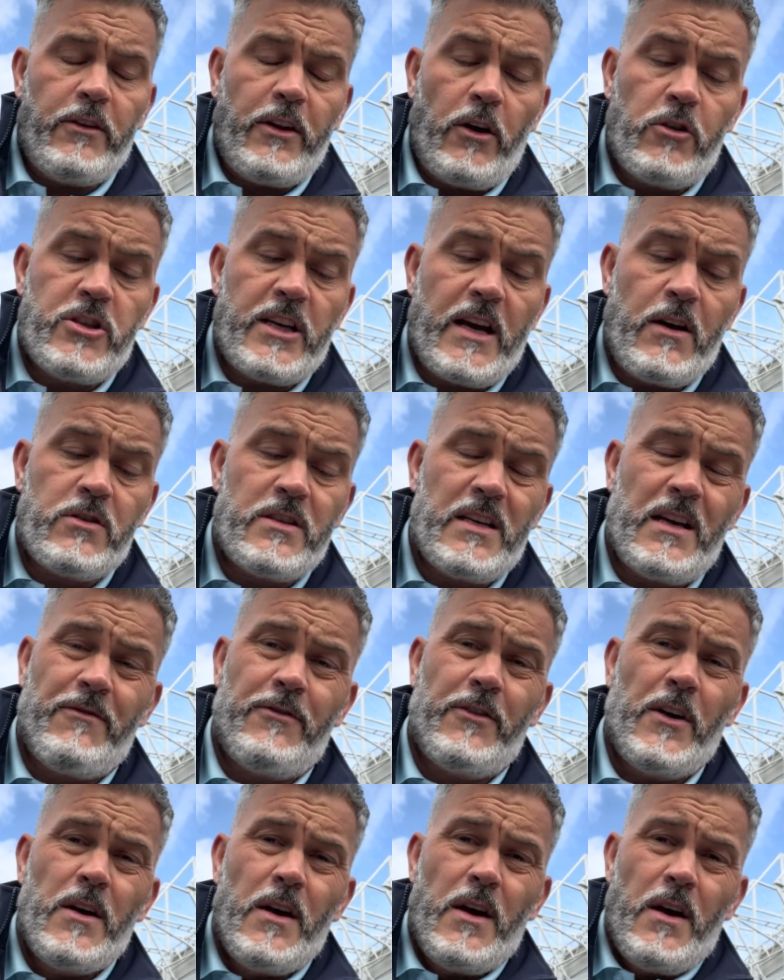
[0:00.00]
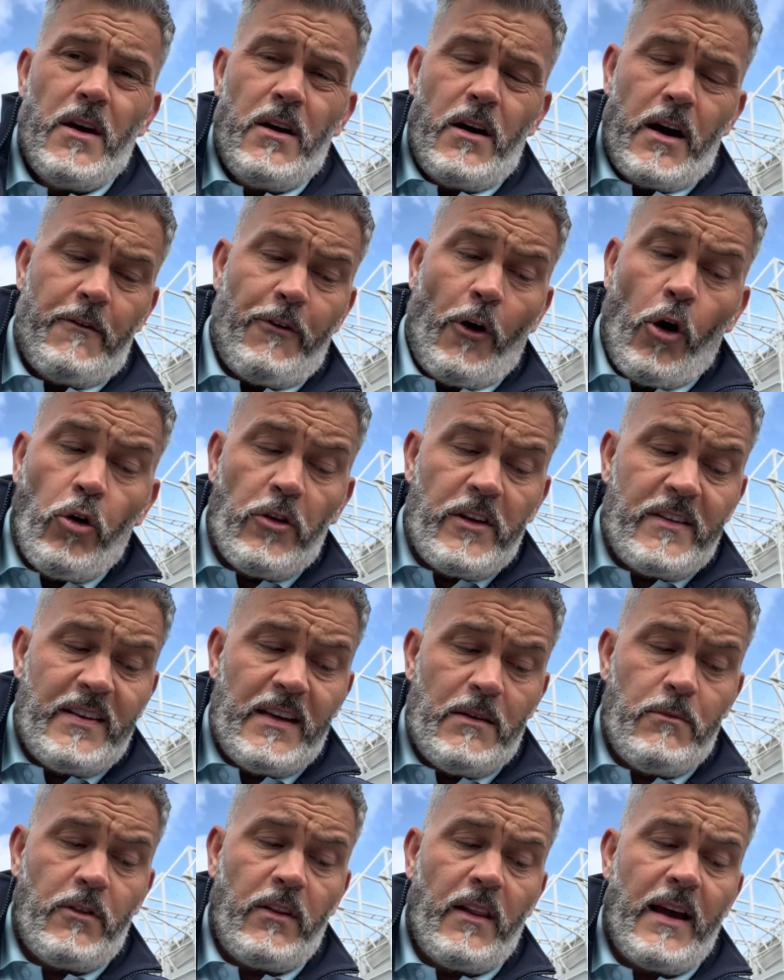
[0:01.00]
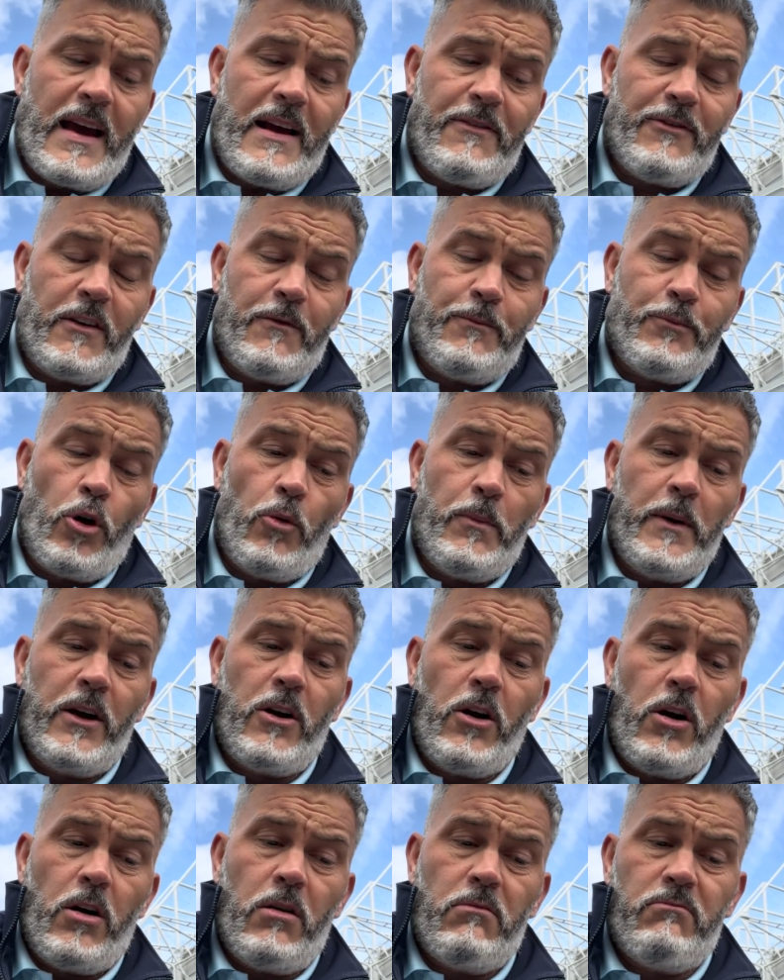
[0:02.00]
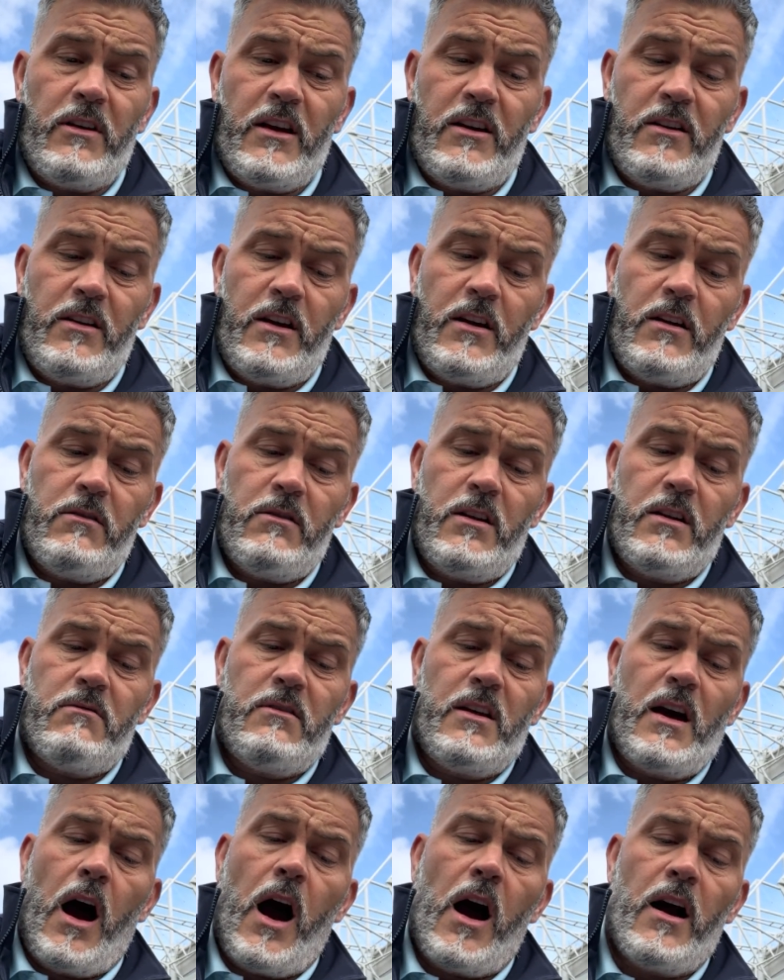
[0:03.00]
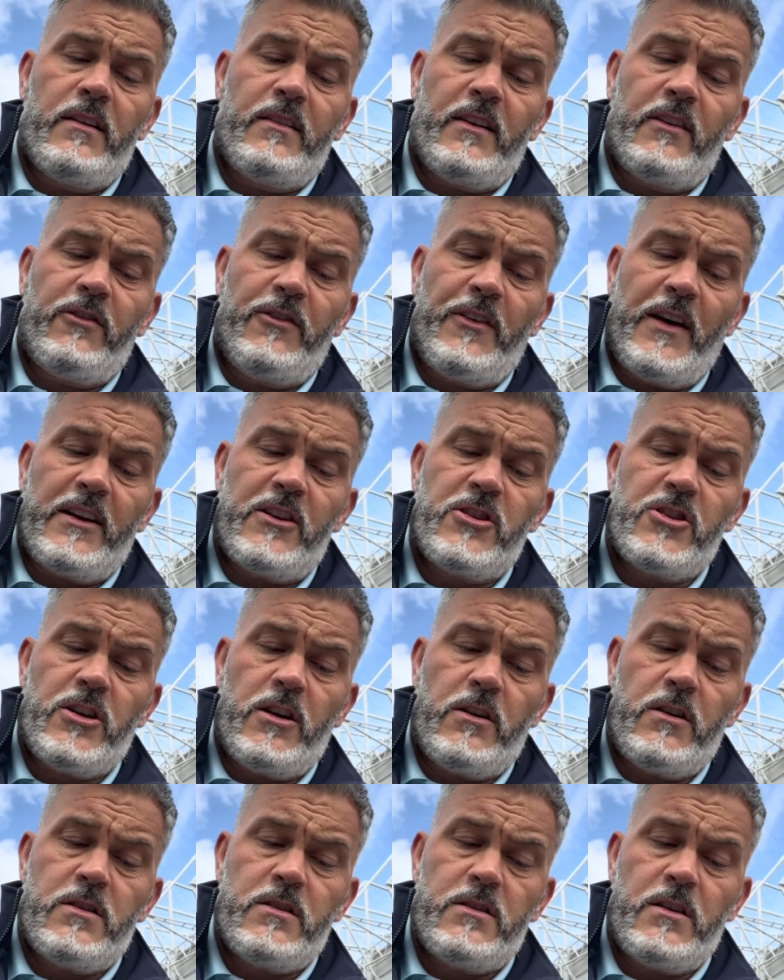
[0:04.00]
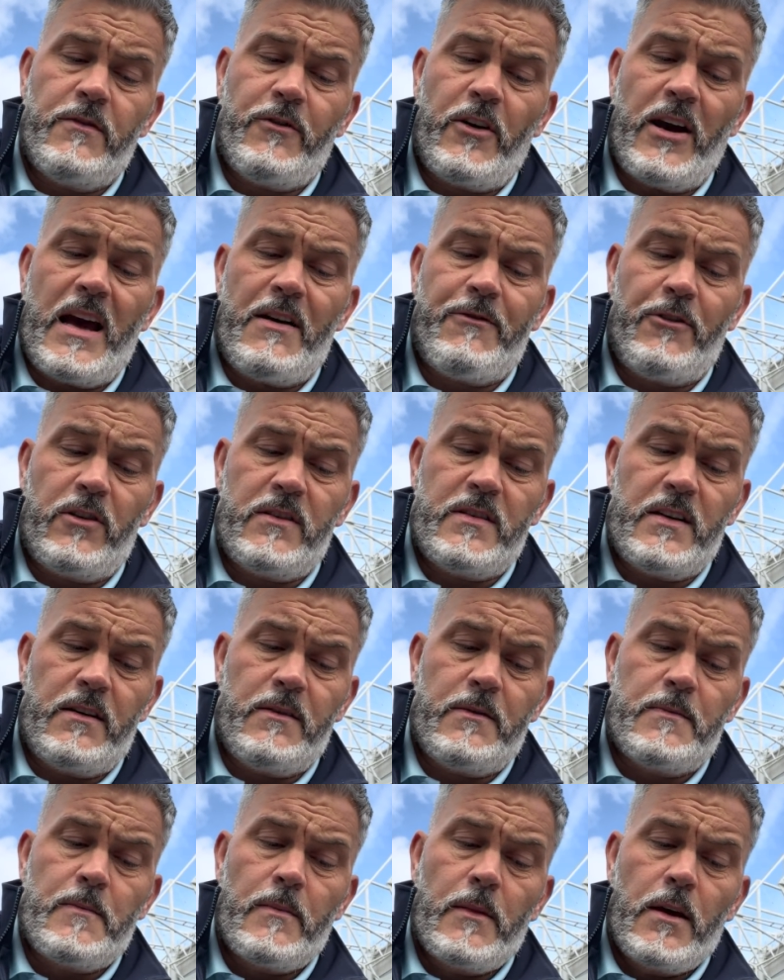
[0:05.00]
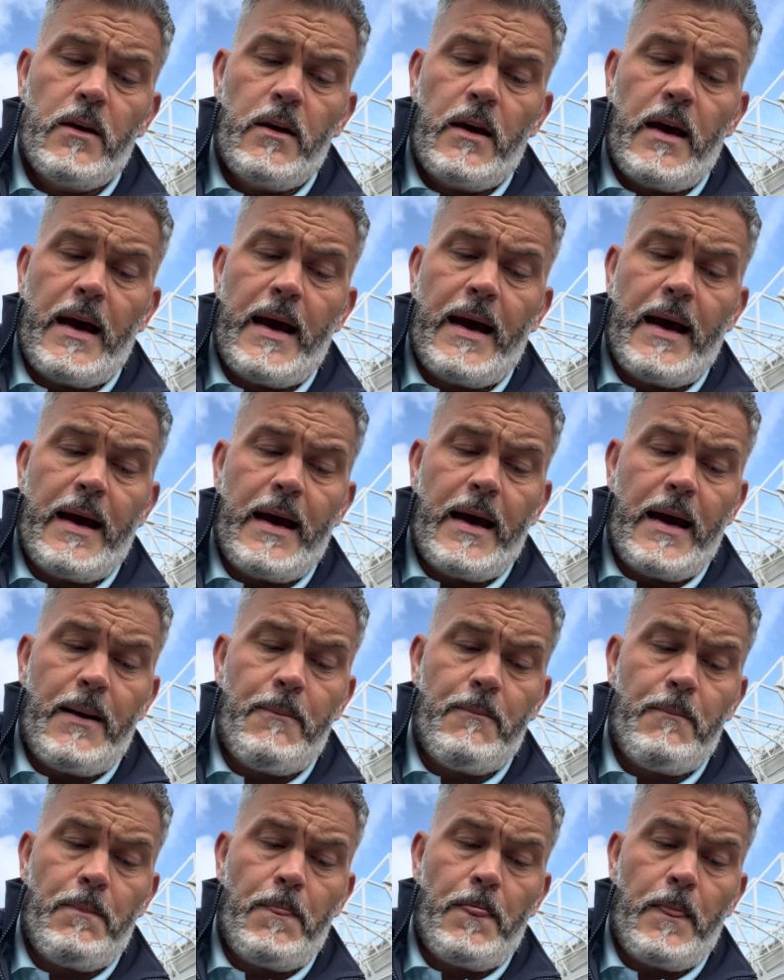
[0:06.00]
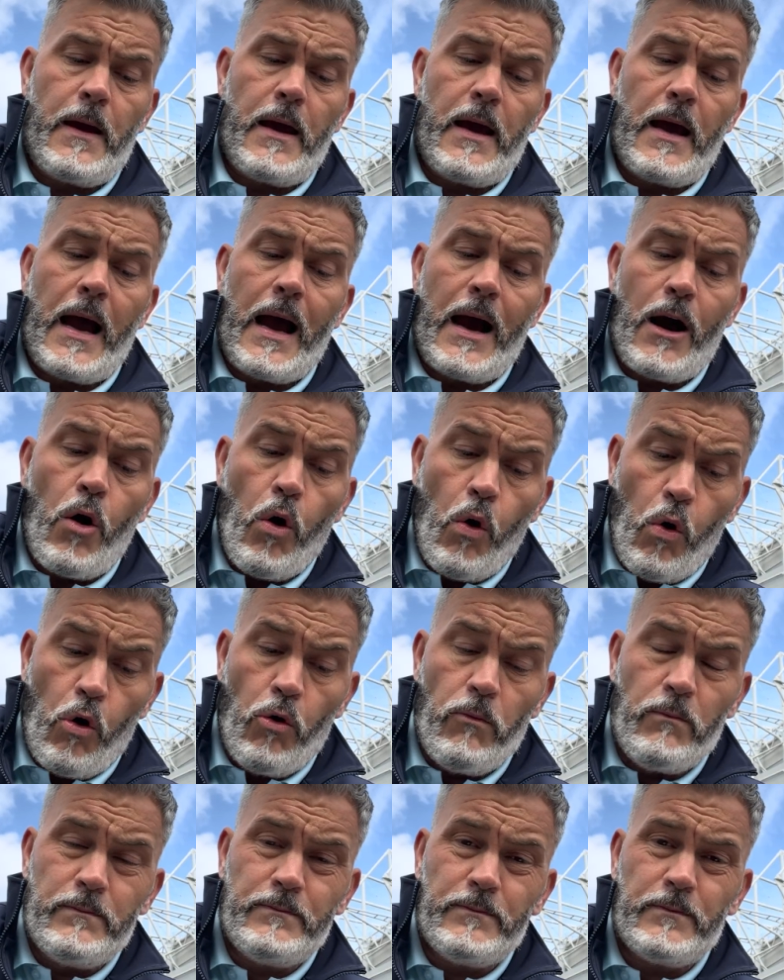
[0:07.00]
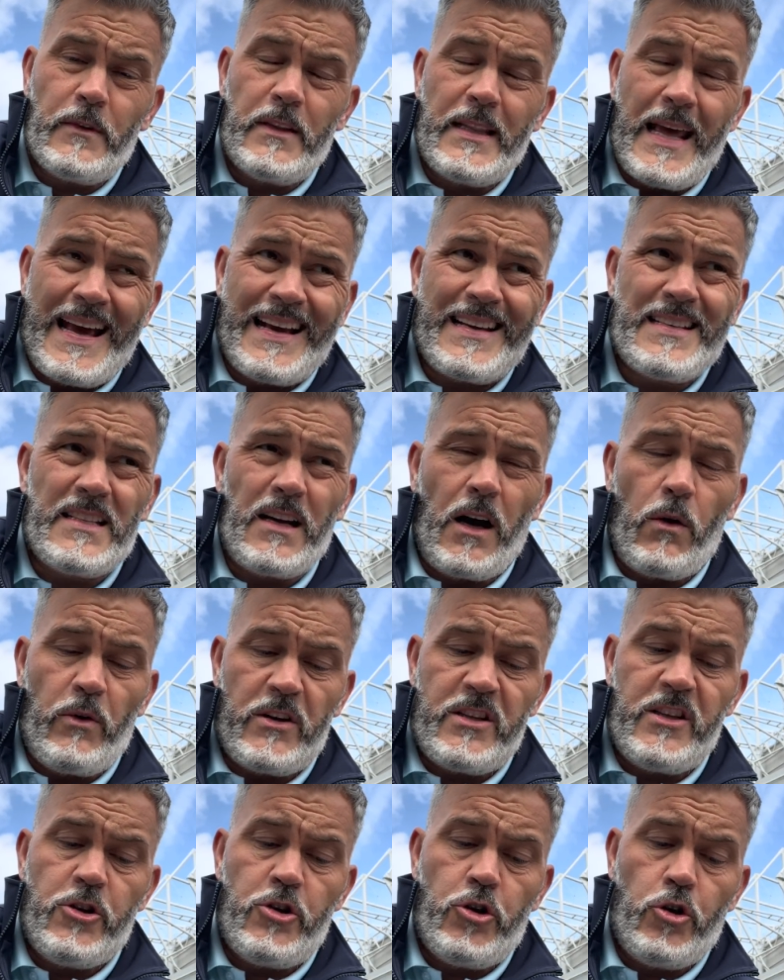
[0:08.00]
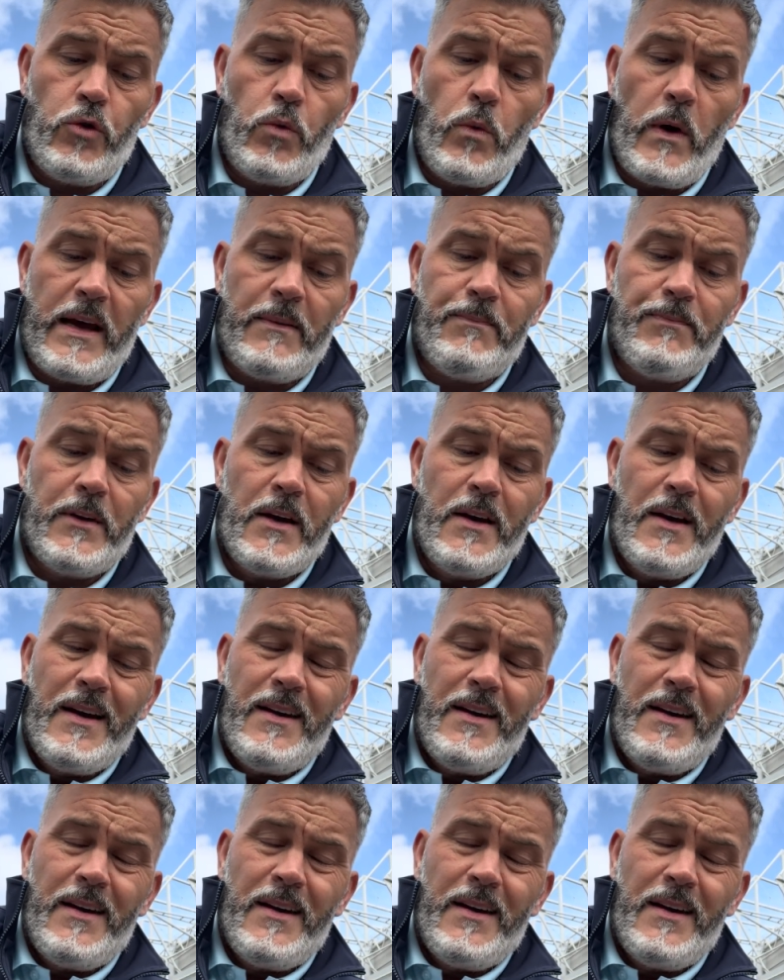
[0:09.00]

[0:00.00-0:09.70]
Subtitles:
Now Chelsea have, of all the teams left, have probably got the hardest fixtures. You've got Everton at home next up, which they should win.